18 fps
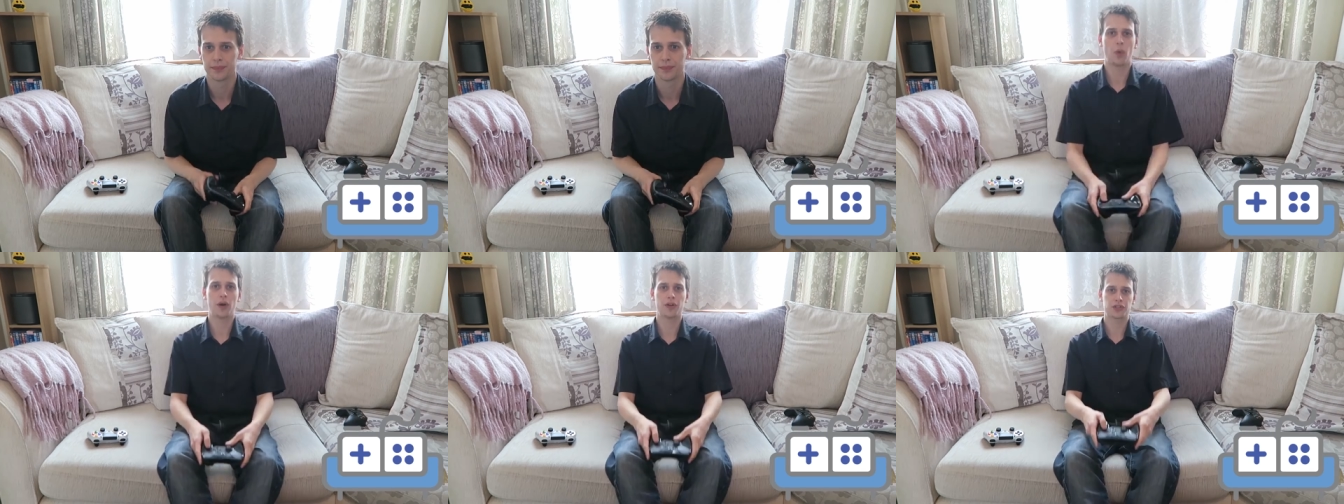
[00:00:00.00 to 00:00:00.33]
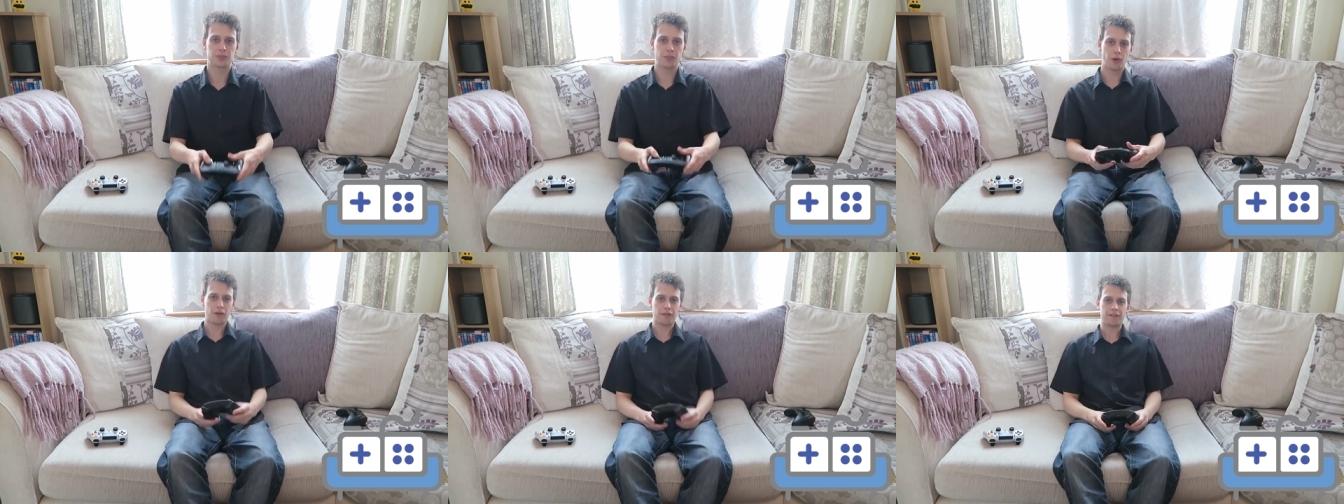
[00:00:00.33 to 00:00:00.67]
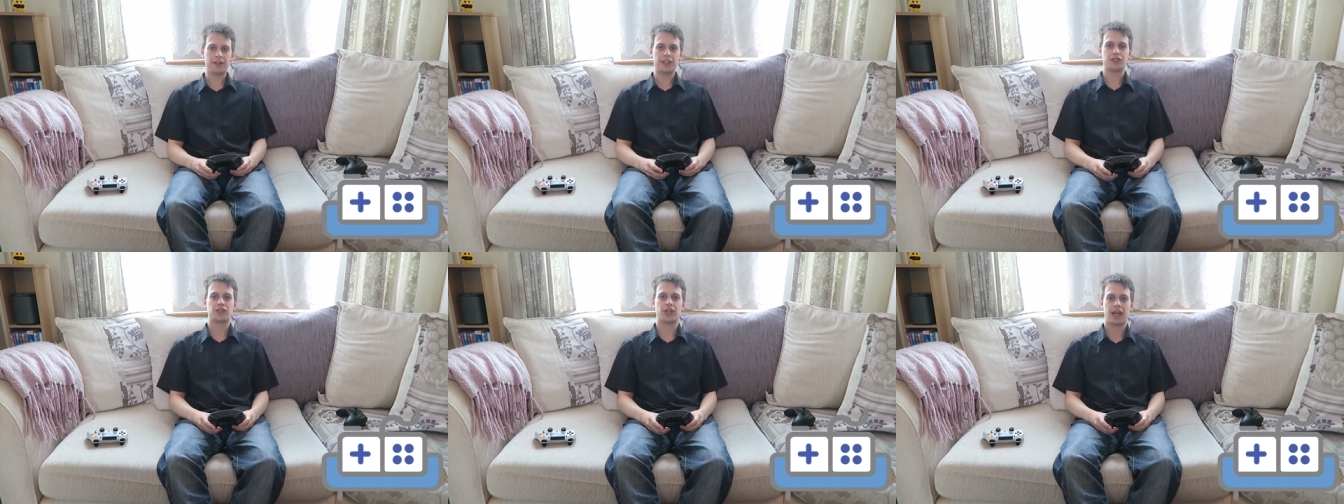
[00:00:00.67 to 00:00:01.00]
Whilst more
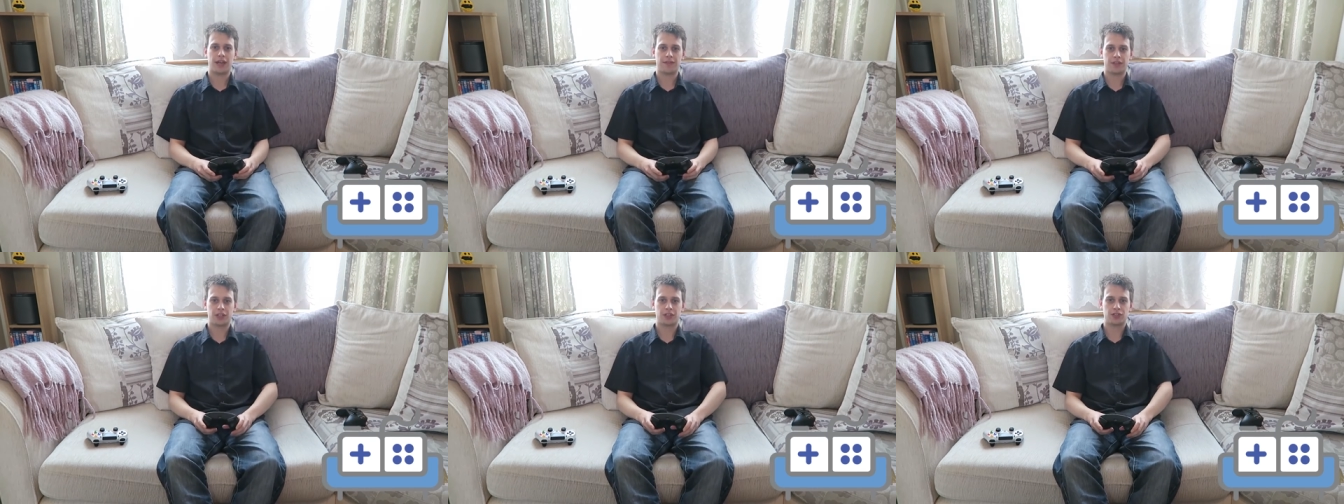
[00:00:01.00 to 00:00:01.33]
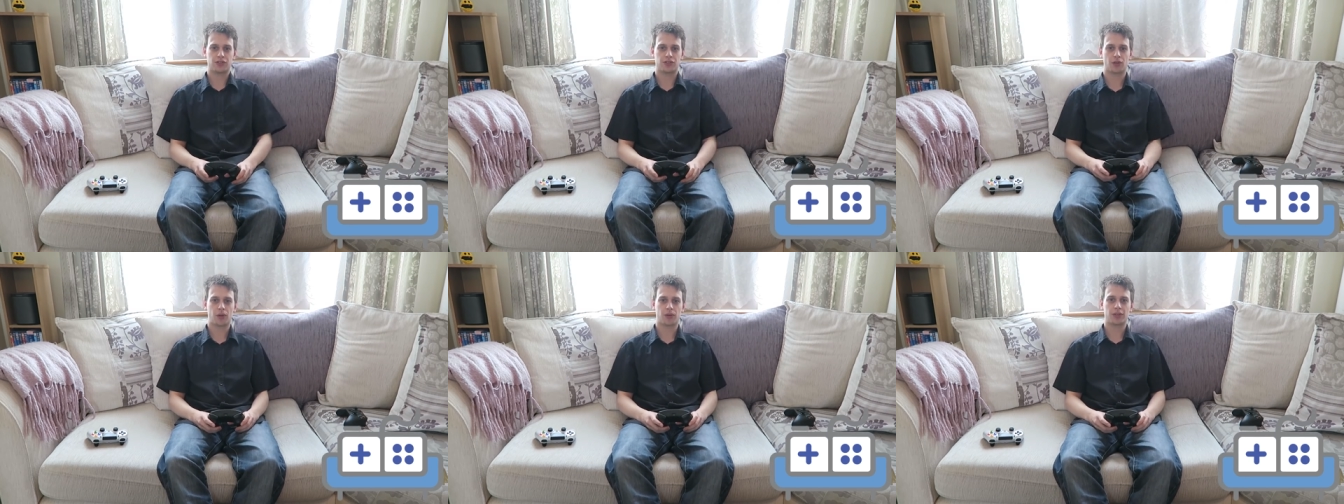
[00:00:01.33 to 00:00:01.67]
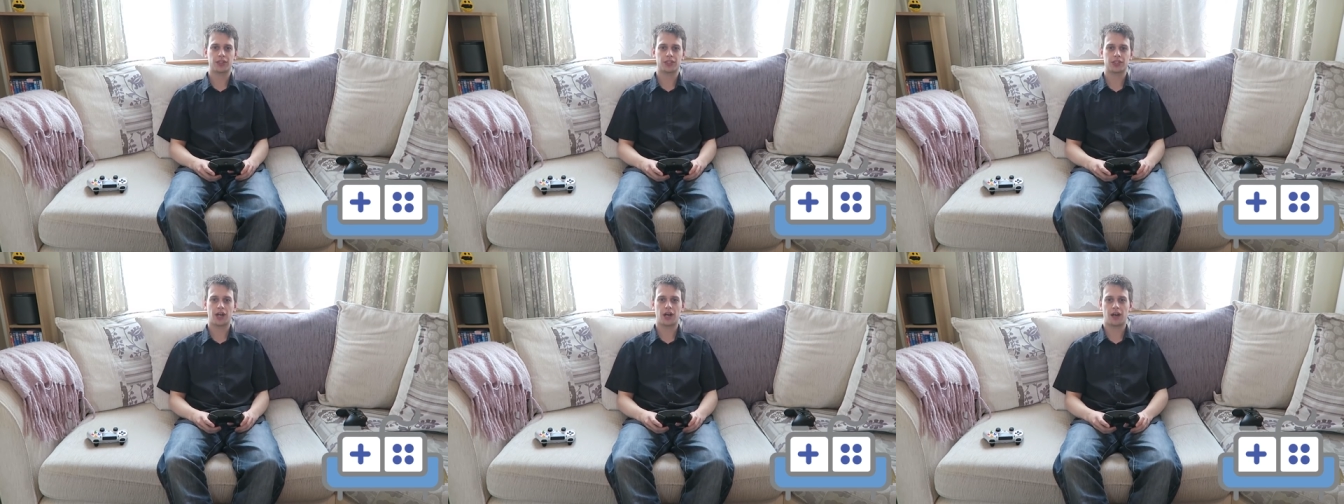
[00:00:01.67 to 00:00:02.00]
feature heavy
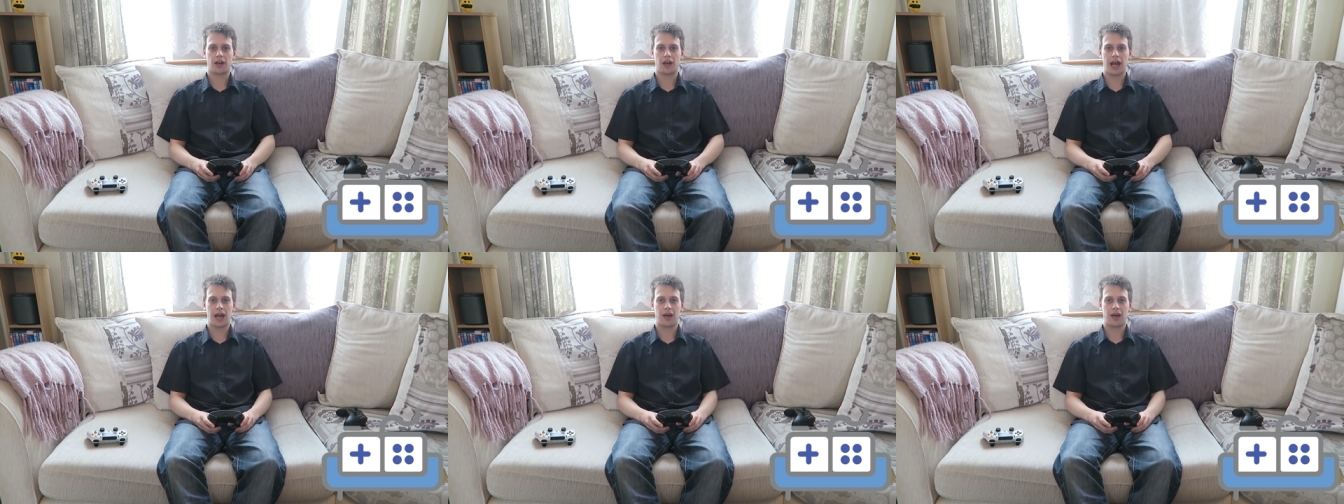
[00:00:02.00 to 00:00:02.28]
controllers are